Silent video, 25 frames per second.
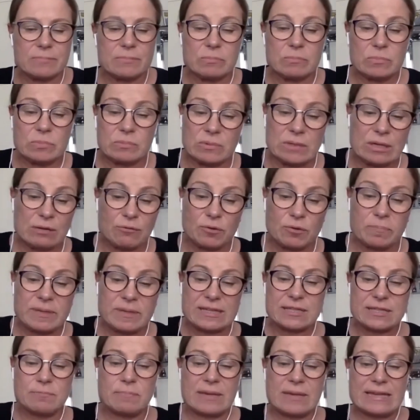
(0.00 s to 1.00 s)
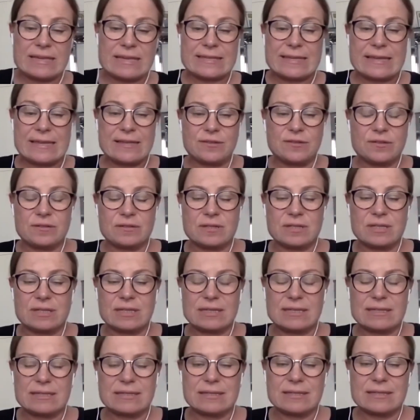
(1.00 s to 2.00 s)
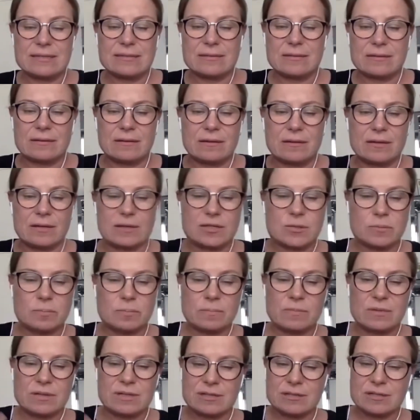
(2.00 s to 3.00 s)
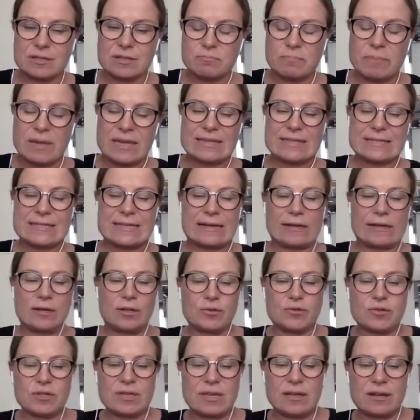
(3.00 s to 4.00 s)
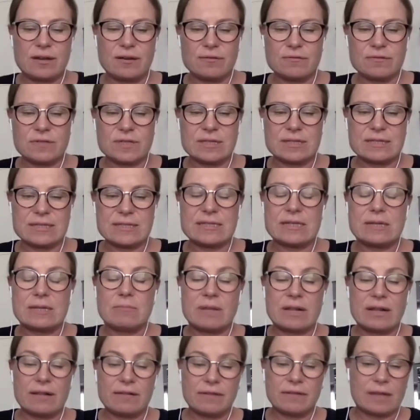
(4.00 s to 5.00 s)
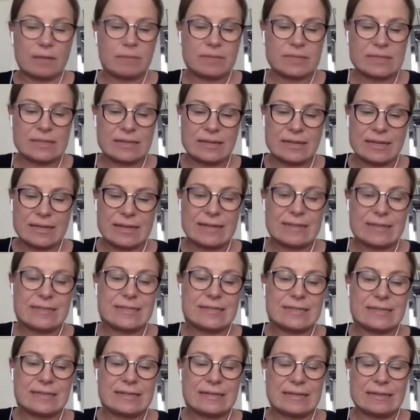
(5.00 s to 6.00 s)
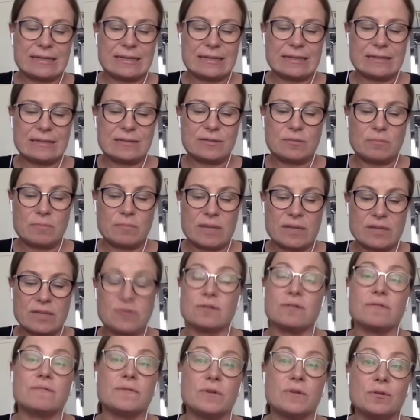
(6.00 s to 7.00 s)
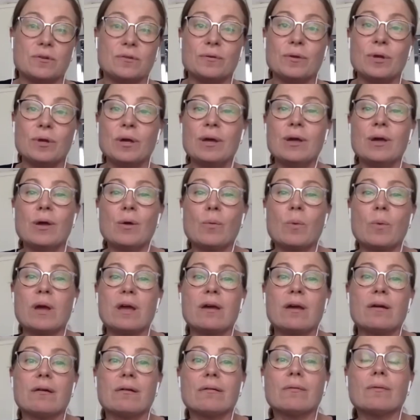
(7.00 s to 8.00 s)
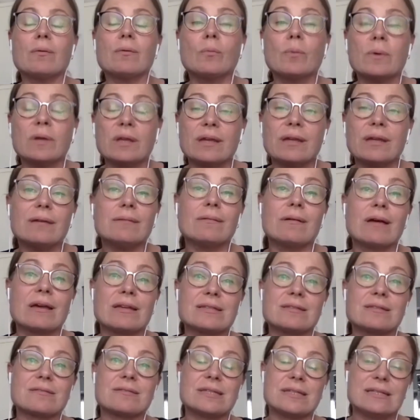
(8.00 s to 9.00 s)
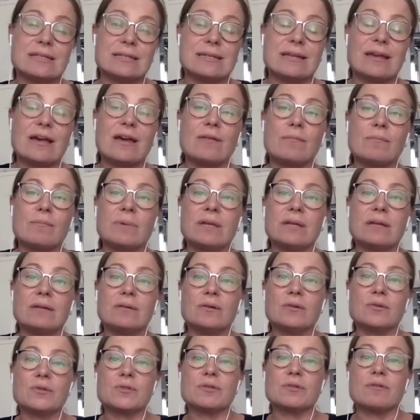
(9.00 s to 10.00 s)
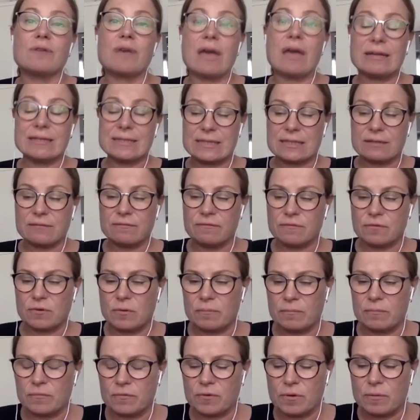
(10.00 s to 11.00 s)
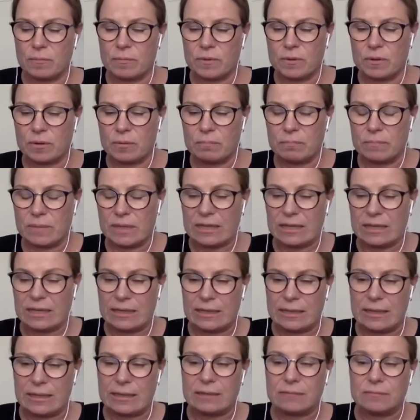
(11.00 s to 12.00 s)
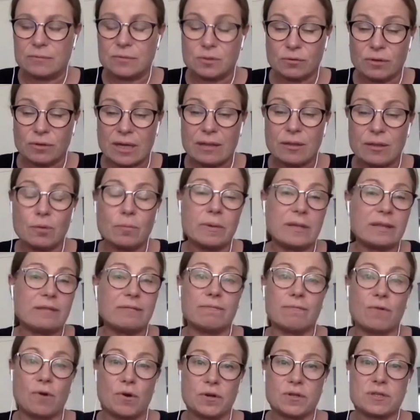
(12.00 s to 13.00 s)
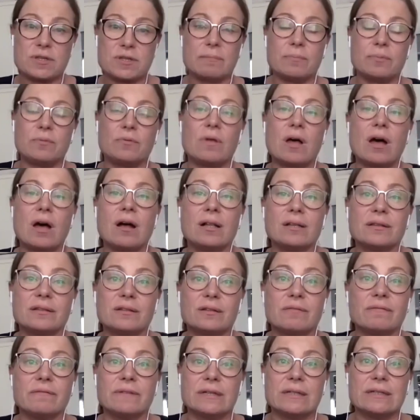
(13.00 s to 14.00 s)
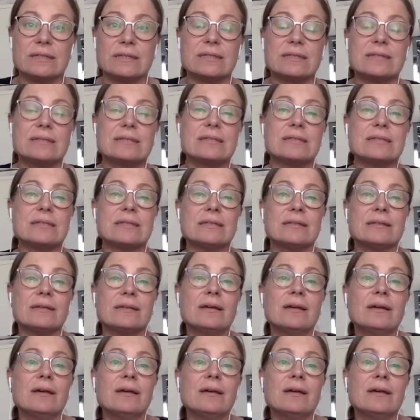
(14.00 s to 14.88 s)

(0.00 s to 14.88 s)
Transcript: European Space Agency's space technology ecosystem, Health Capital Helsinki, to mention a few, where we as a city have been also active from the beginning, together with, for example, Aalto, VTT,